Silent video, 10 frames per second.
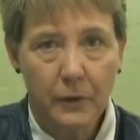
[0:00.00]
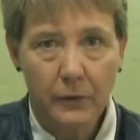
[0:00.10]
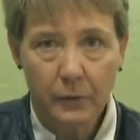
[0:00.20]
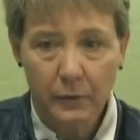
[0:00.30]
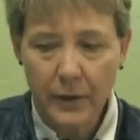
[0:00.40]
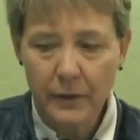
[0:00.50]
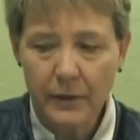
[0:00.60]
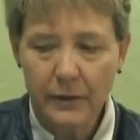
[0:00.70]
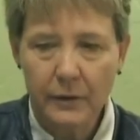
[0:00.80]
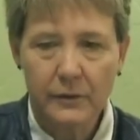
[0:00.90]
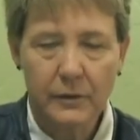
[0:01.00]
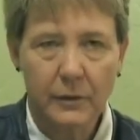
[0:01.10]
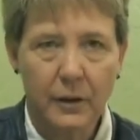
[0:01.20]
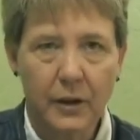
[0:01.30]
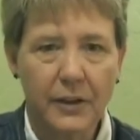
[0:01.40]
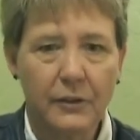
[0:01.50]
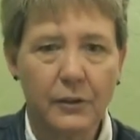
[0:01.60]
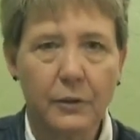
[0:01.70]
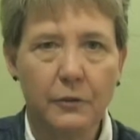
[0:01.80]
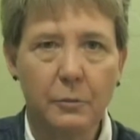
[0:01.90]
So that is a lot
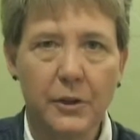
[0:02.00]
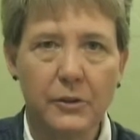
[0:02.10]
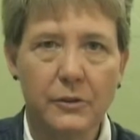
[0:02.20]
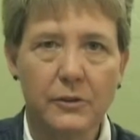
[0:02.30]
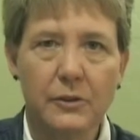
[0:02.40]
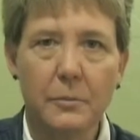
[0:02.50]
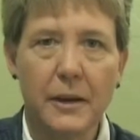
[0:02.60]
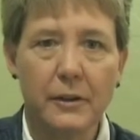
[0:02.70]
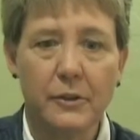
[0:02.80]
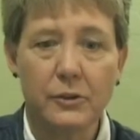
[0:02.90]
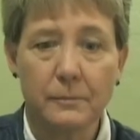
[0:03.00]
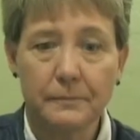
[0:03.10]
easier for patients to manage.